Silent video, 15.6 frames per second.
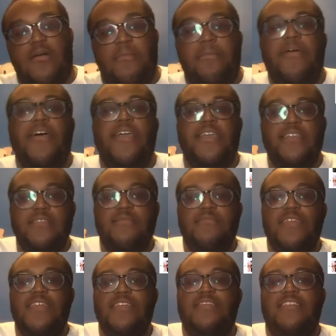But in the
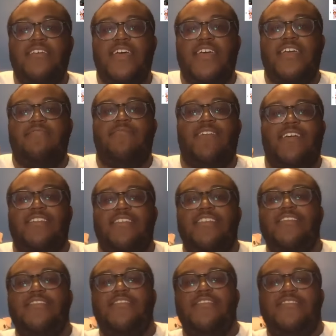meantime, I
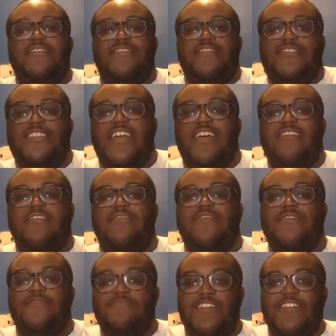did do a shout out
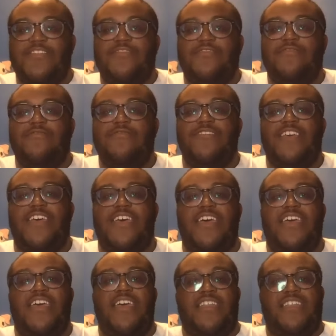special
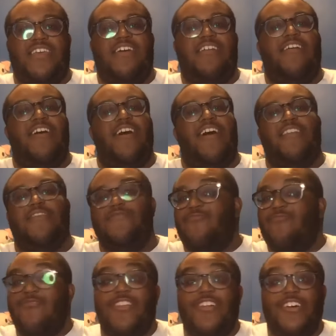that now has
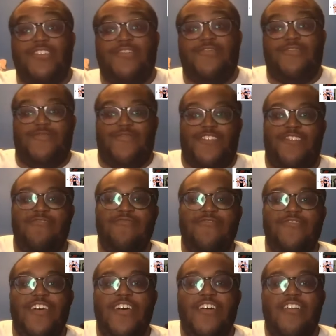one hundred
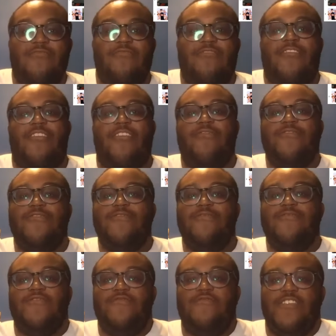views, while also
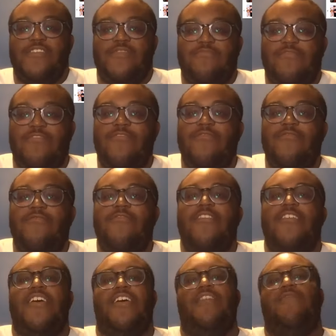doing a poll
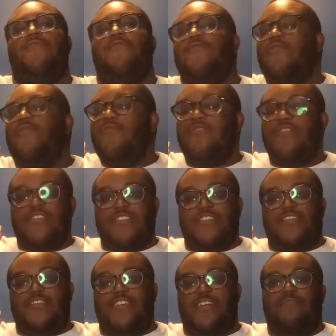if for
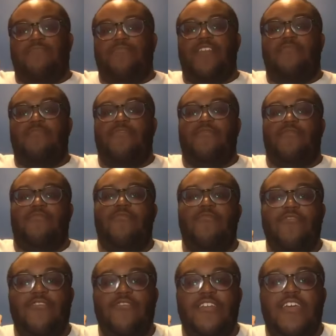this upcoming
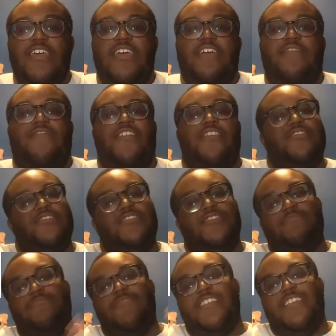report, if I should
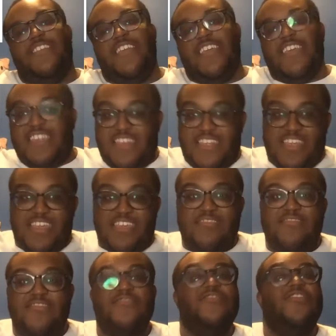speak in
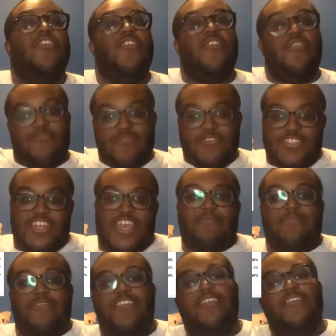English or in
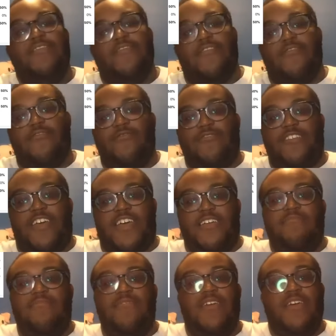Japanese the whole
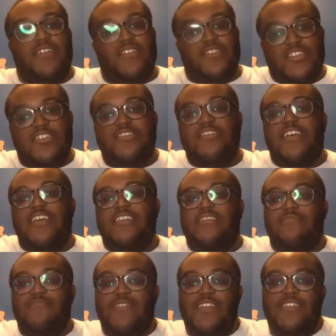time. Just like the
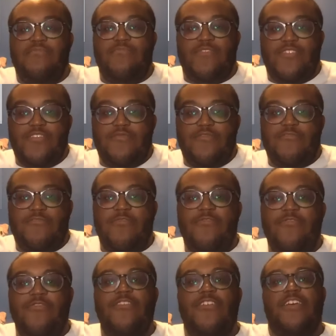Minimoni
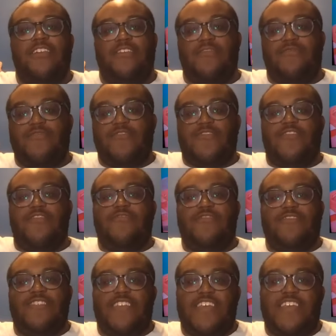report, the results
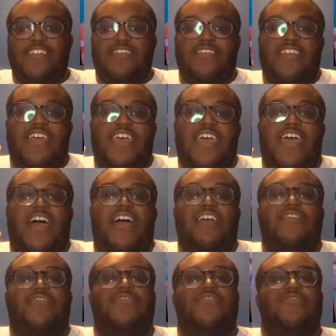said that I
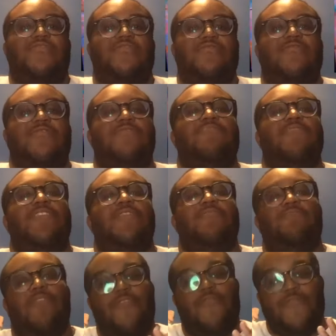should speak
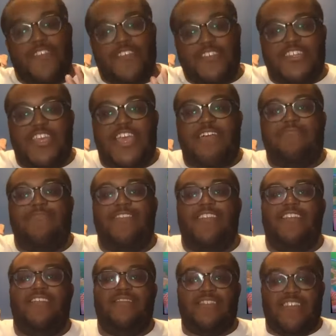both in
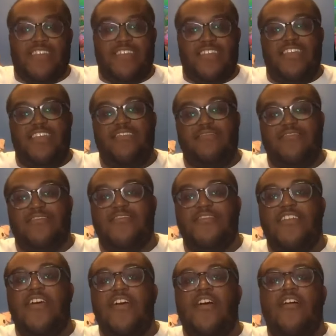Japanese and English.
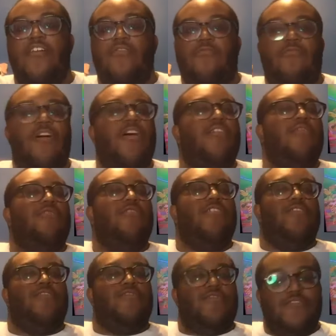While
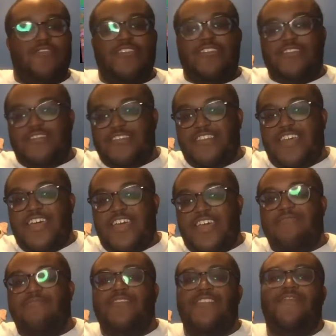during this
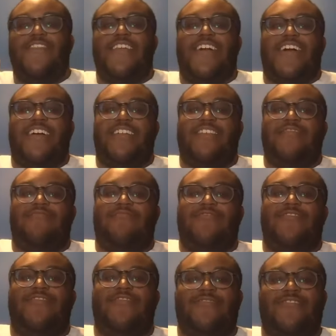time, C V I
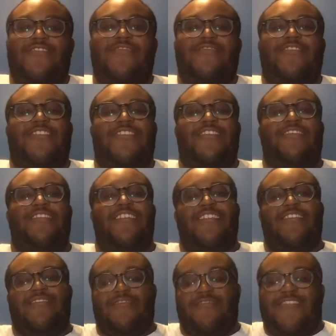was closing
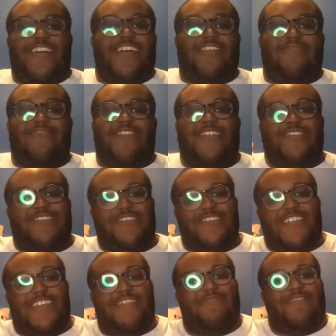right around the
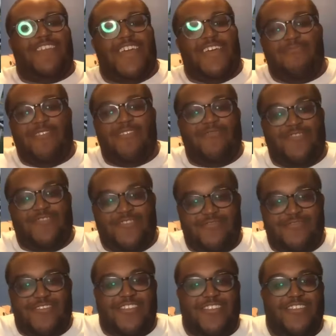same time I was
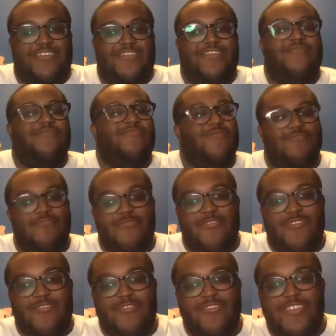doing this
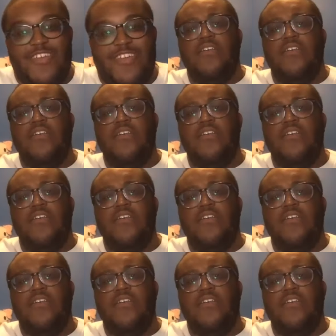report.